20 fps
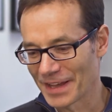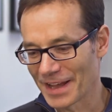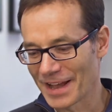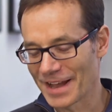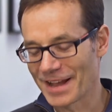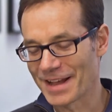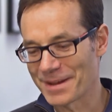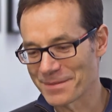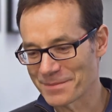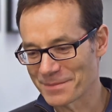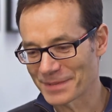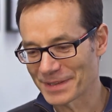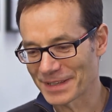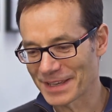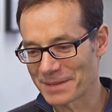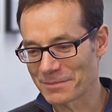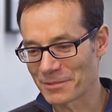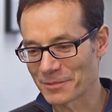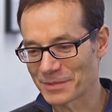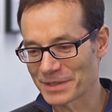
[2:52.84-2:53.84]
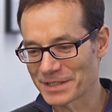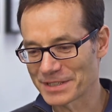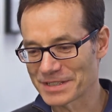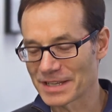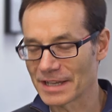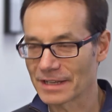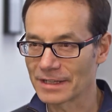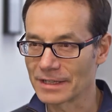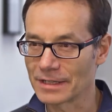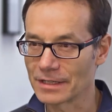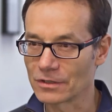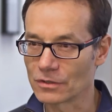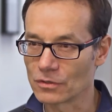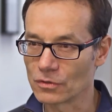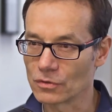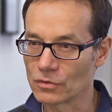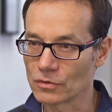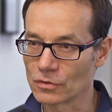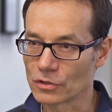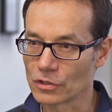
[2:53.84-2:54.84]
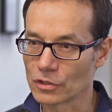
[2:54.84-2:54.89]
um, came up with a technique called